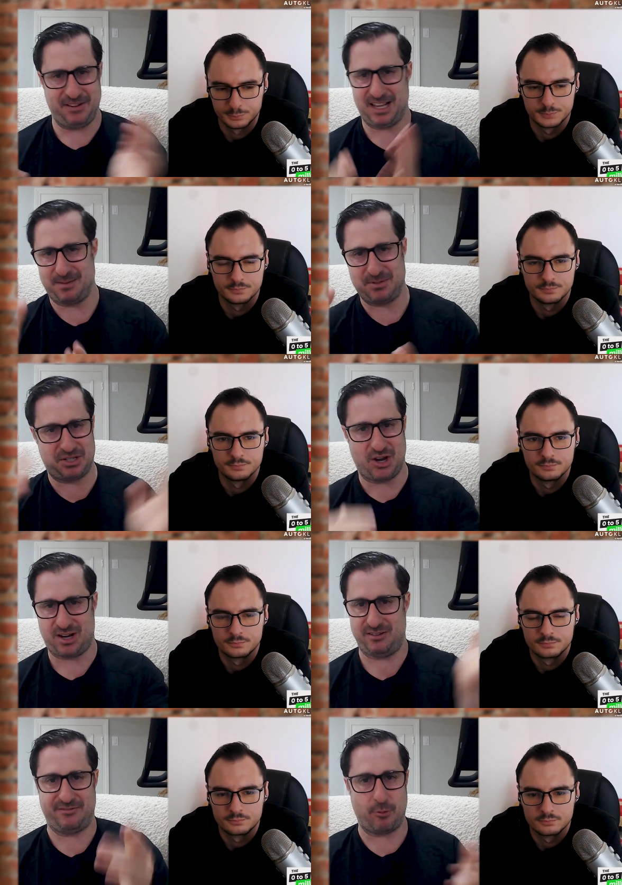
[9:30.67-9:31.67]
Speaker 1: feel like I'm just
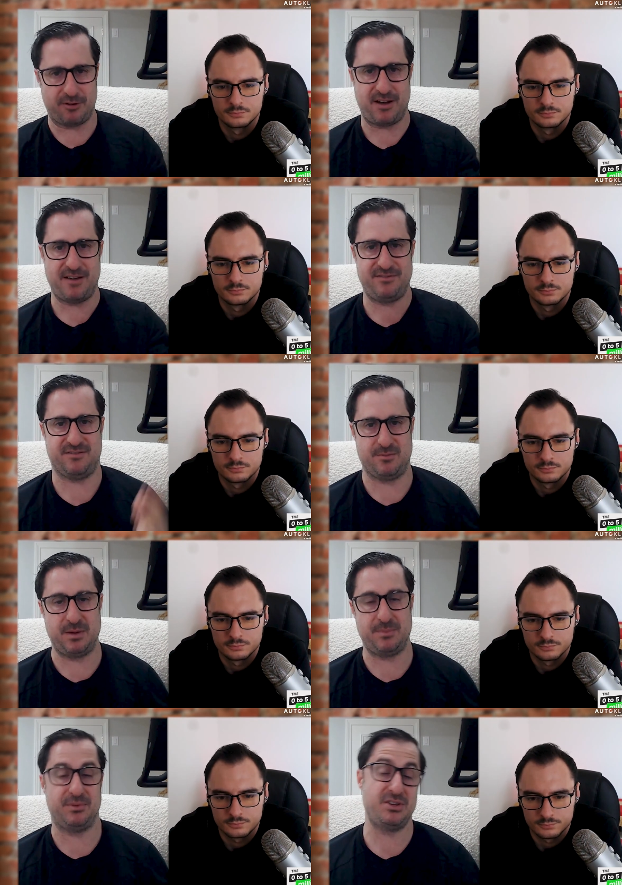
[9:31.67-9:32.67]
talking to four or five different
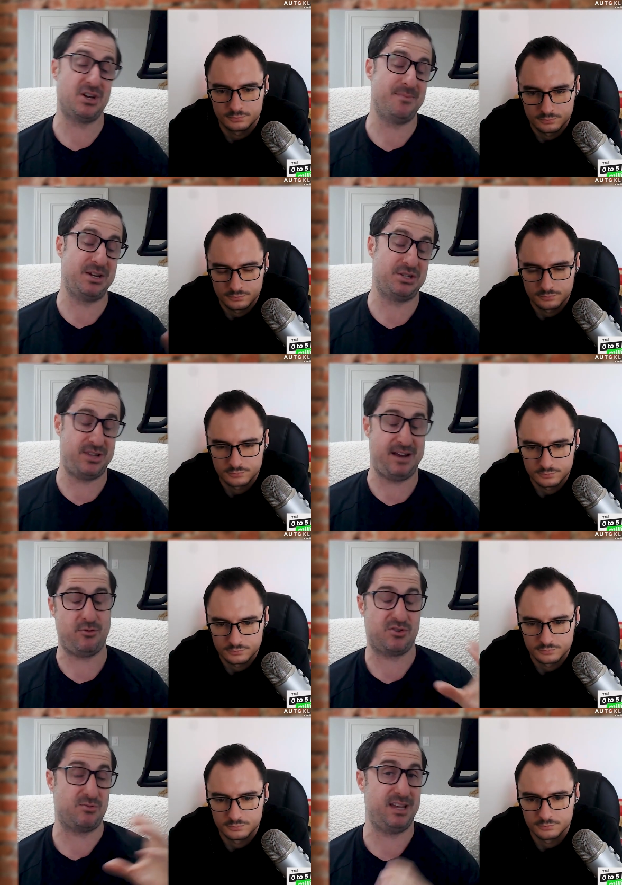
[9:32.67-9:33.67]
people. And then you got to make sure that
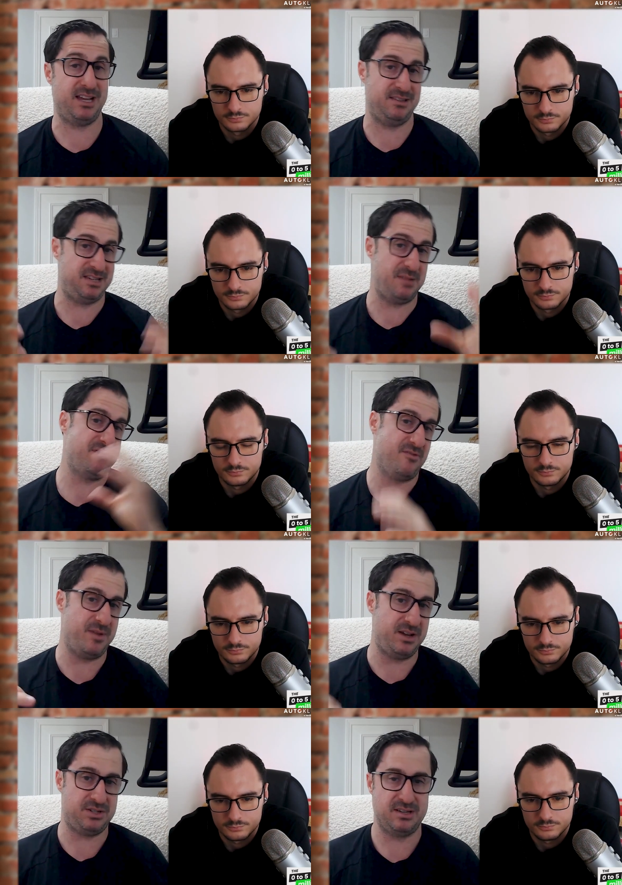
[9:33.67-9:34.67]
everyone's relayed the same
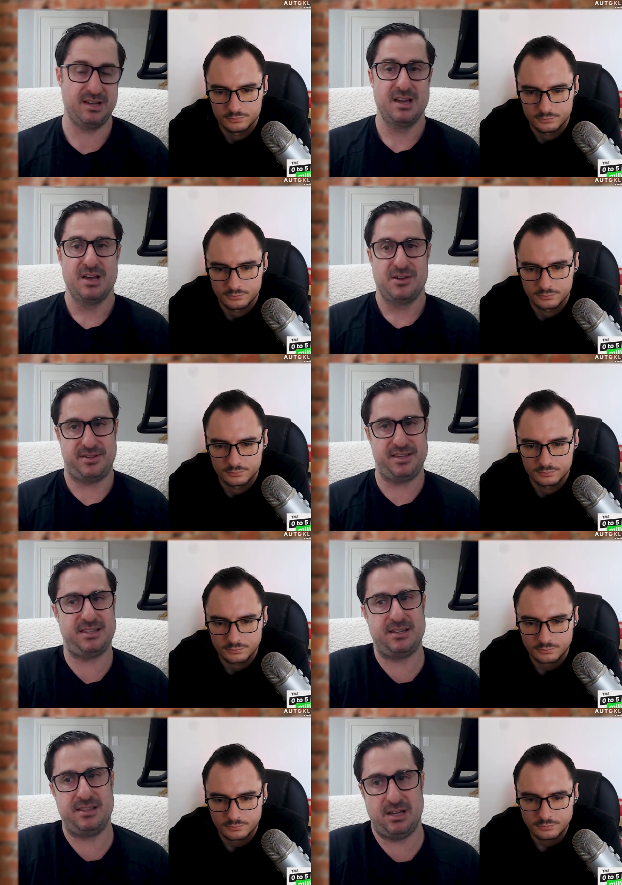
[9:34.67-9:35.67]
information. So I
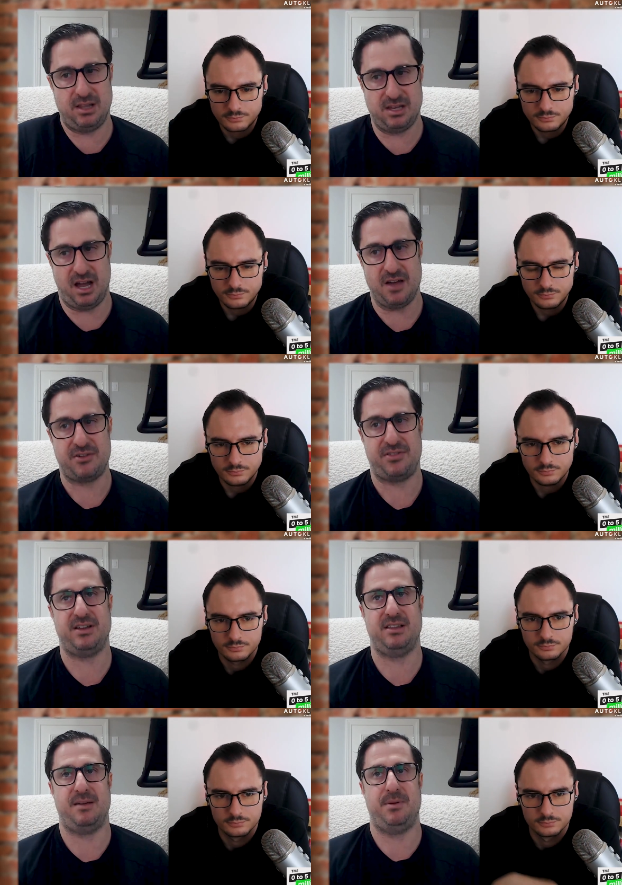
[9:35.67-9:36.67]
think the, the, the other
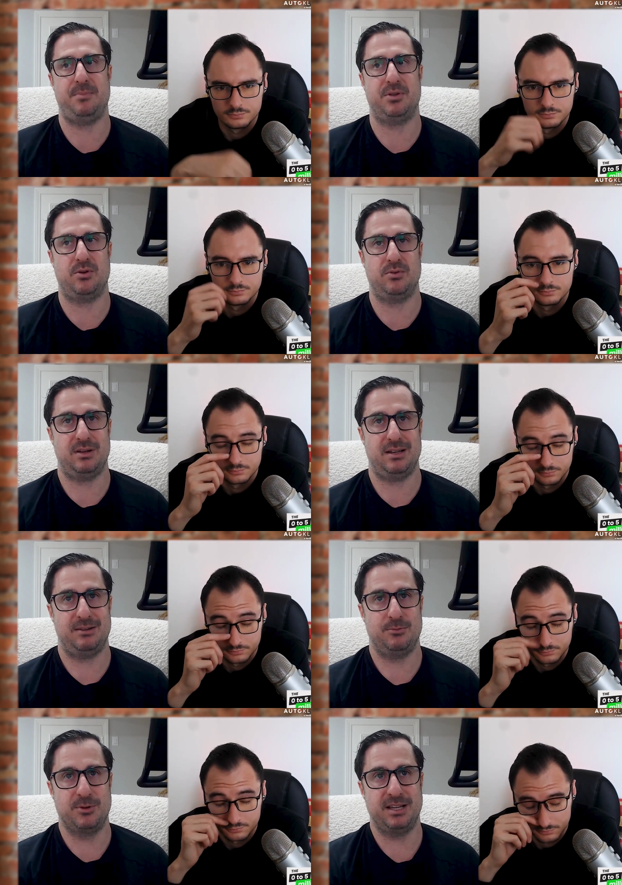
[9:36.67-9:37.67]
thing that people don't
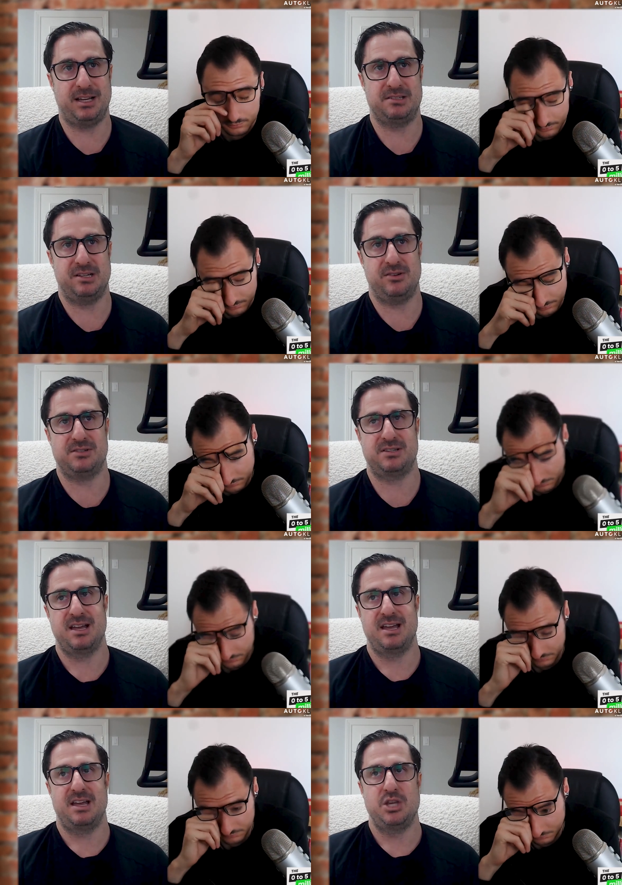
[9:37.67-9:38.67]
really consider is
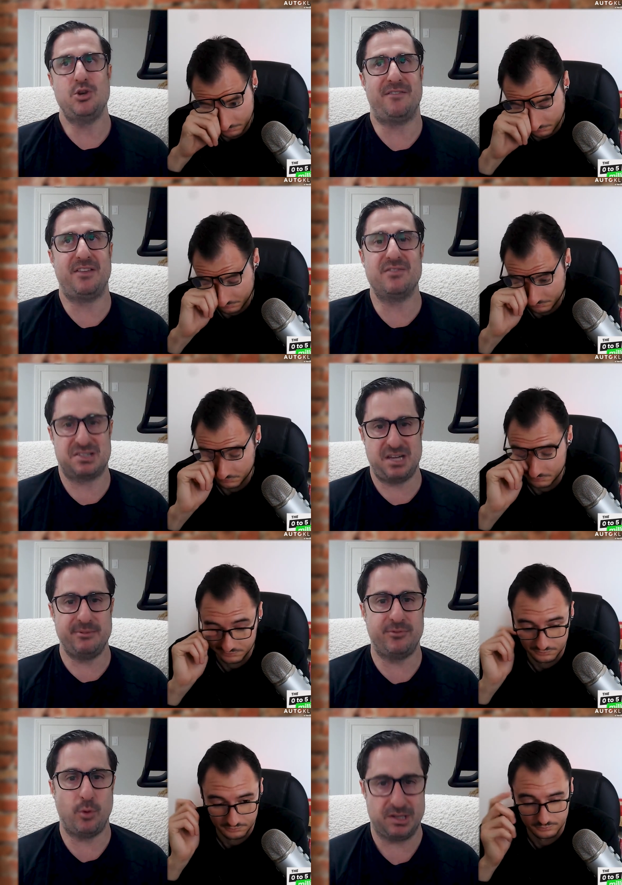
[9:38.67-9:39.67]
you have to have the
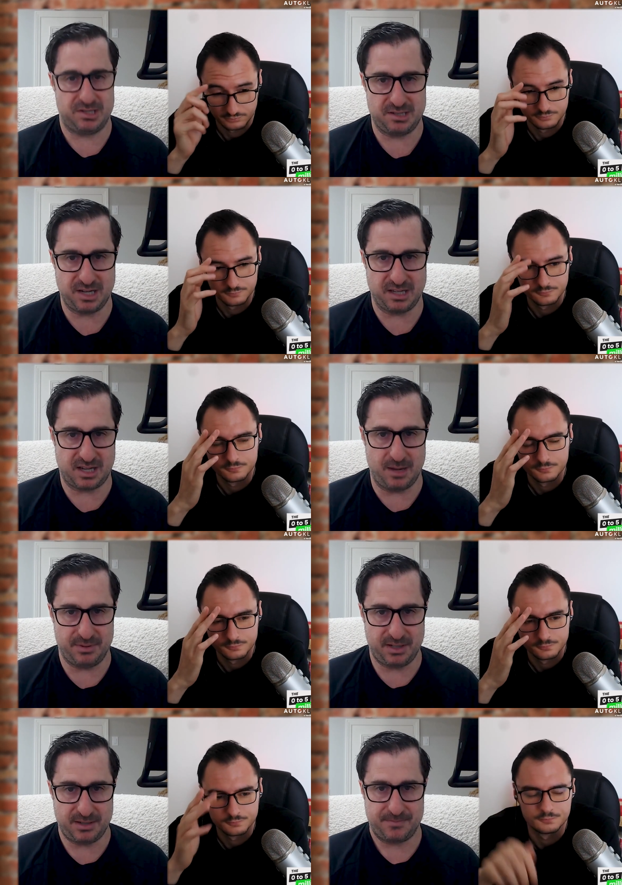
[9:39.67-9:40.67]
same voice inside the
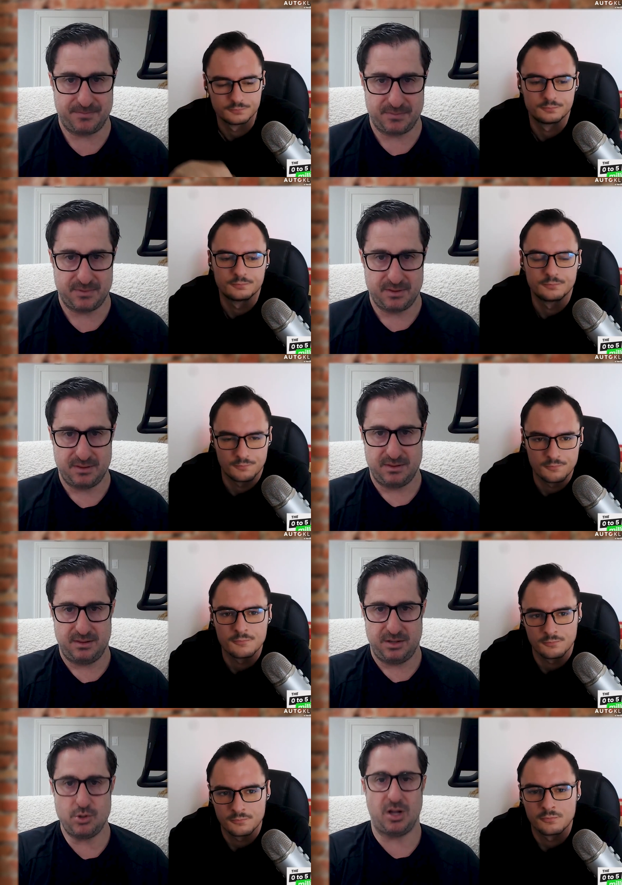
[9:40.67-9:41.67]
company.
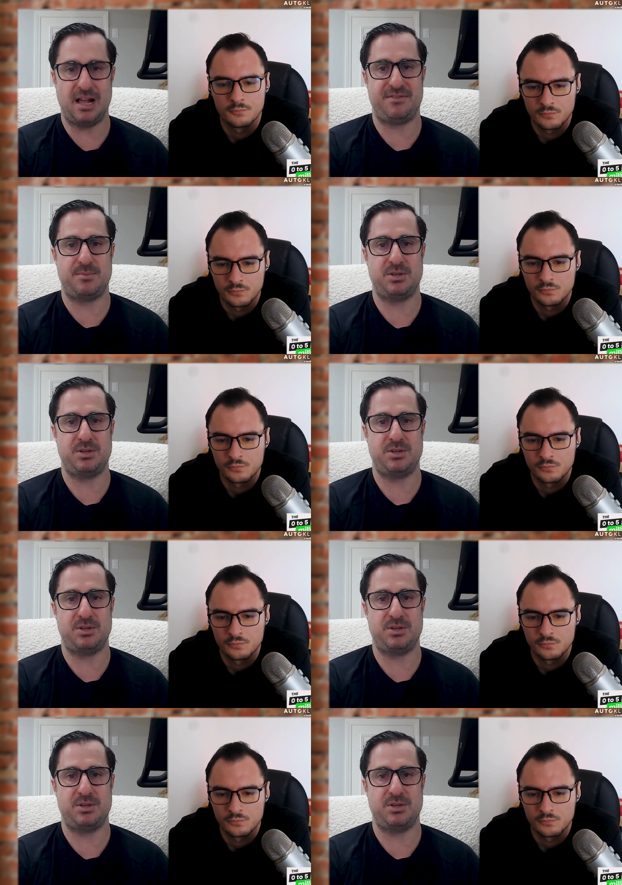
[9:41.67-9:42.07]
You all have